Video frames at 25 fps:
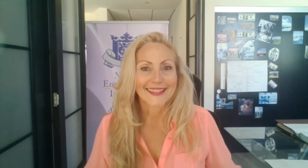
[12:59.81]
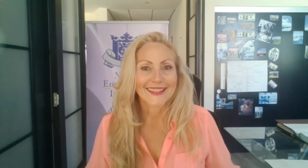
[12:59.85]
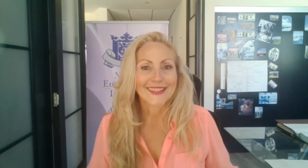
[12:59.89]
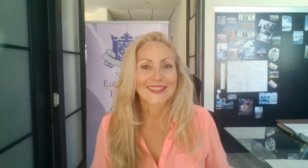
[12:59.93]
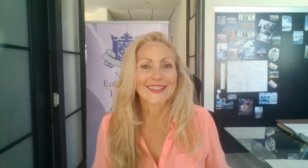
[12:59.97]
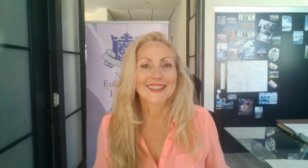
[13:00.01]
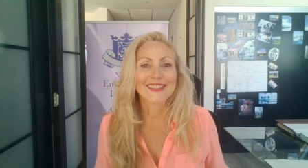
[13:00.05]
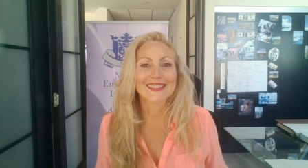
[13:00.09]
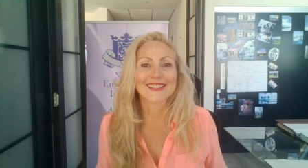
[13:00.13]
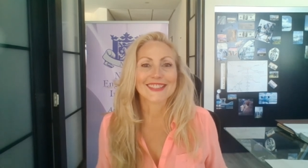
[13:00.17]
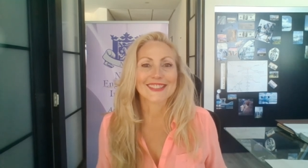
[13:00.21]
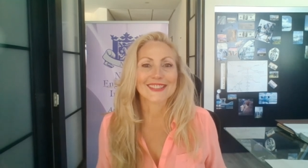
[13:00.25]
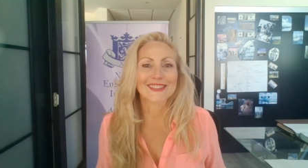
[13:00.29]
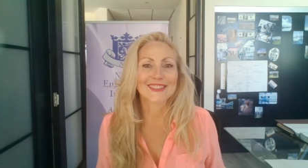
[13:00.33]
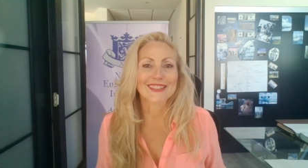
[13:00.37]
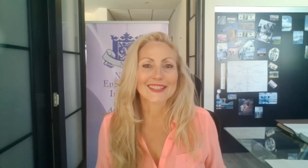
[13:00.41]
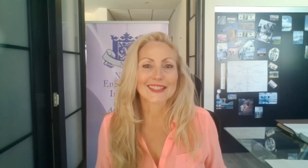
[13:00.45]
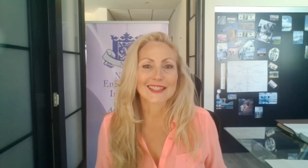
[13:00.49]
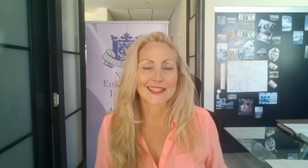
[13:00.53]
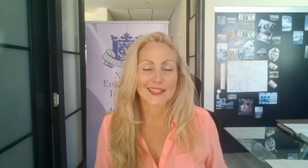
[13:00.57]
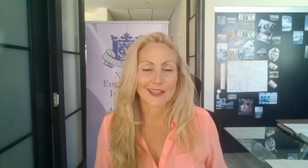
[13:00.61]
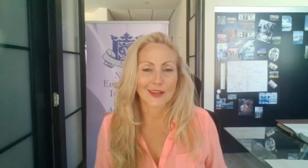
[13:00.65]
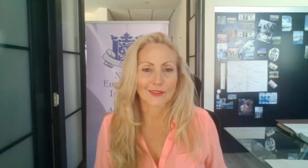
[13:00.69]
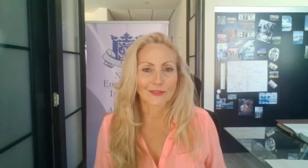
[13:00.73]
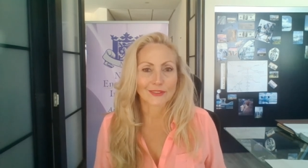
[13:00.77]
you could do it
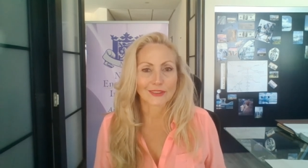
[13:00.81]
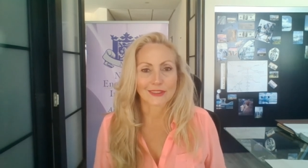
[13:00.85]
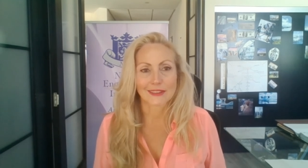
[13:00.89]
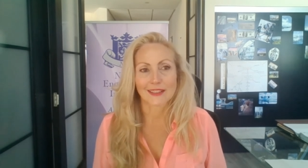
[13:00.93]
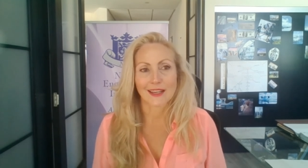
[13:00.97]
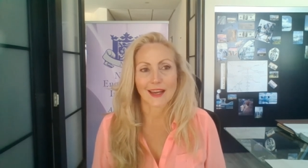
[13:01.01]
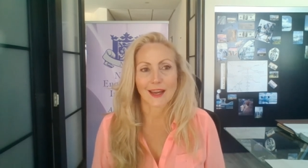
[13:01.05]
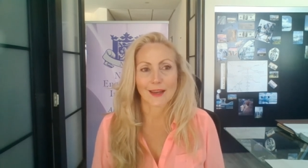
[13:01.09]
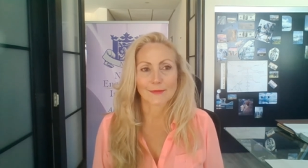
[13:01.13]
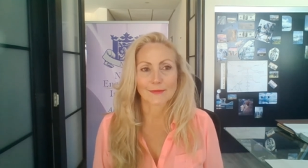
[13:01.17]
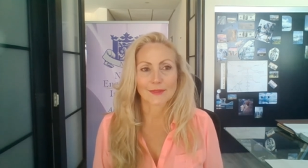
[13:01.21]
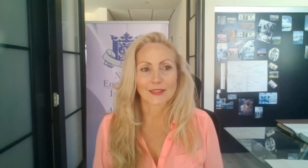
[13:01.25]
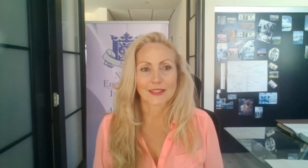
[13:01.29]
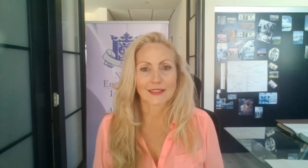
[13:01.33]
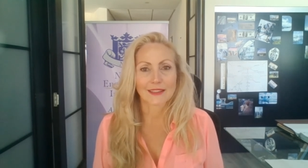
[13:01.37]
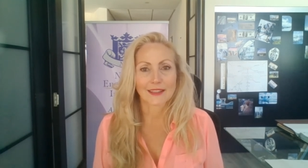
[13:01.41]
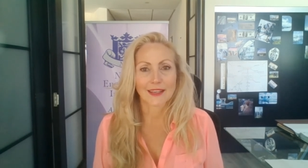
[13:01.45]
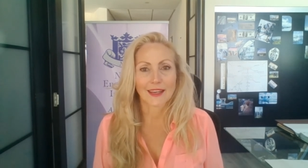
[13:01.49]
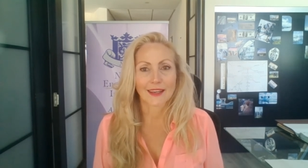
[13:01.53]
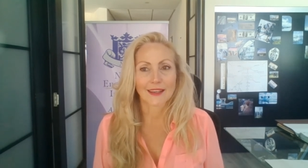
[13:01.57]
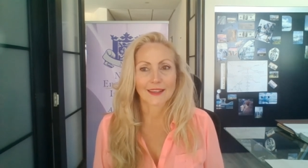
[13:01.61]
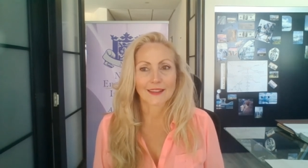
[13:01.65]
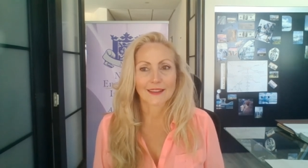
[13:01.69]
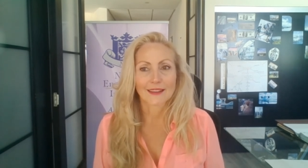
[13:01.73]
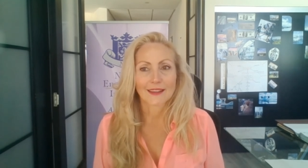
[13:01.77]
several times a
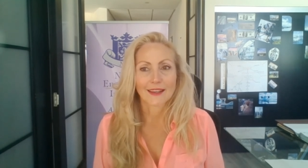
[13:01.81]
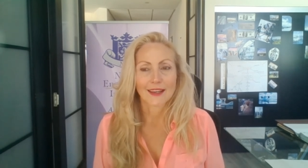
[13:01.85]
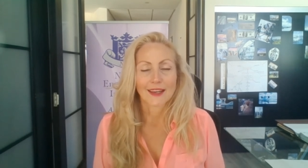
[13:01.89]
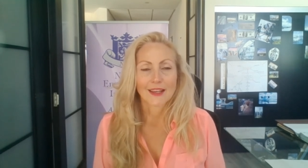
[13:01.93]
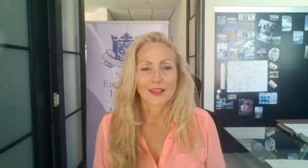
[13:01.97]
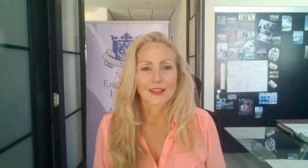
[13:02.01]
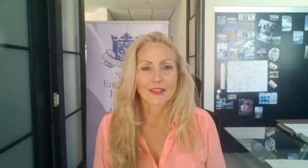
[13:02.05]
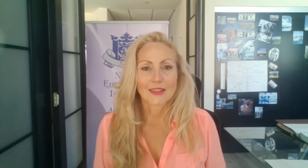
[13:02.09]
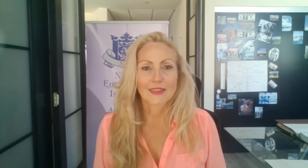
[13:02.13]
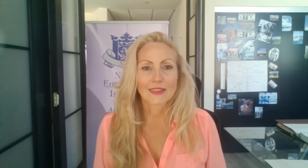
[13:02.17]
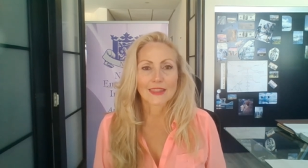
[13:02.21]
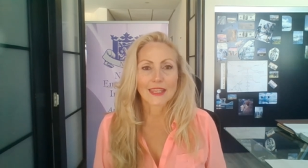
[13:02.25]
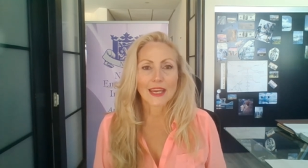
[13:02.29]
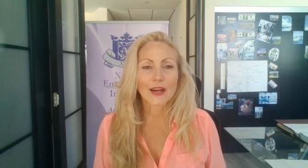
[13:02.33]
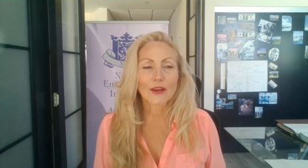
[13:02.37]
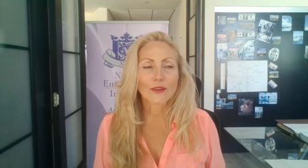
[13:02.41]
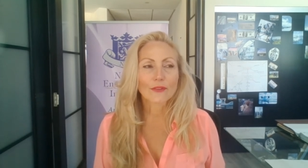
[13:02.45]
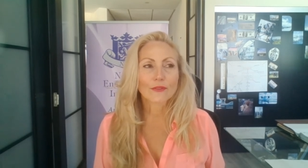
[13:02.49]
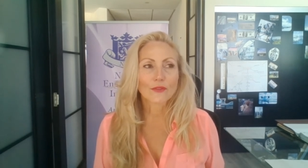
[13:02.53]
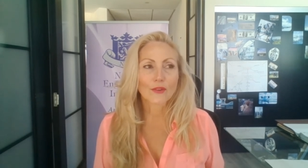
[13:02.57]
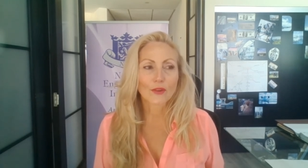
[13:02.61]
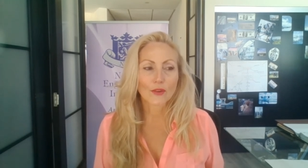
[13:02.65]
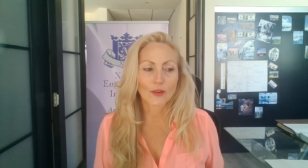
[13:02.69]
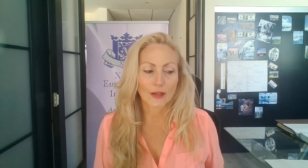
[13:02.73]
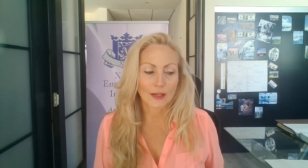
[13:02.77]
day.
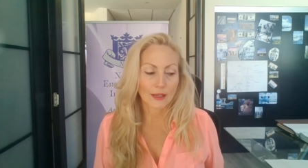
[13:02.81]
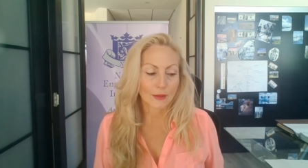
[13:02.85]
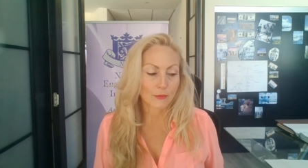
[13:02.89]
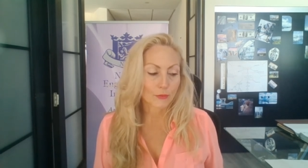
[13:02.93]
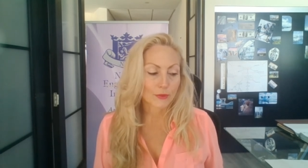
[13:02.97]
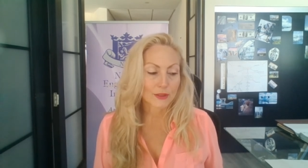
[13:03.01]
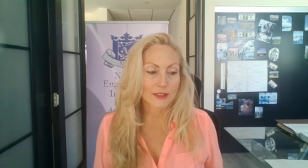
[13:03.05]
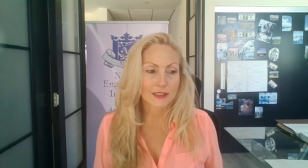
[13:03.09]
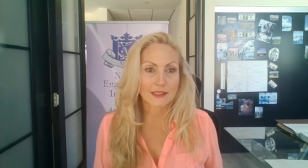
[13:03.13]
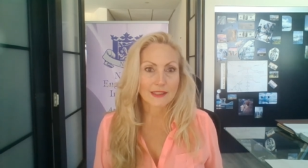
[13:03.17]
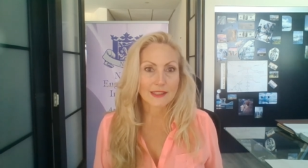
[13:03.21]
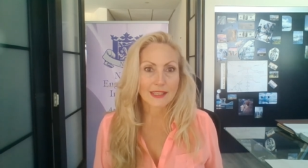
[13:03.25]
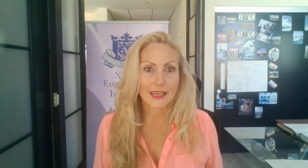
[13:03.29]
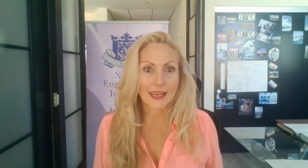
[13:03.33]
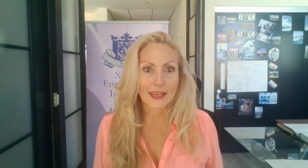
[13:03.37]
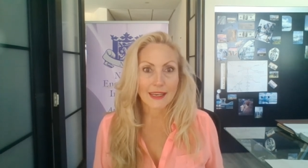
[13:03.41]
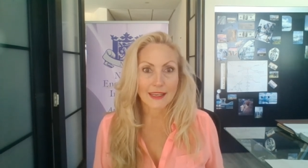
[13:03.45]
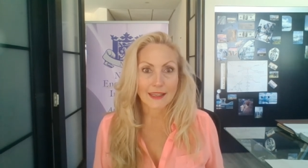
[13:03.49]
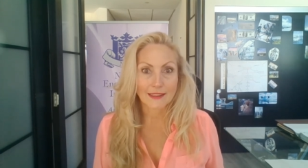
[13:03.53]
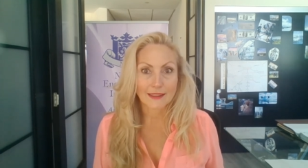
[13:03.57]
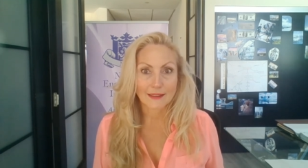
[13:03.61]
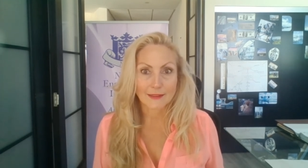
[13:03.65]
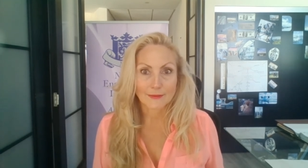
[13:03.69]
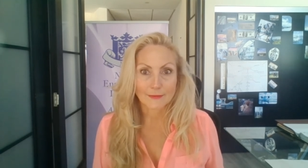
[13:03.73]
Therefore, it wouldn't take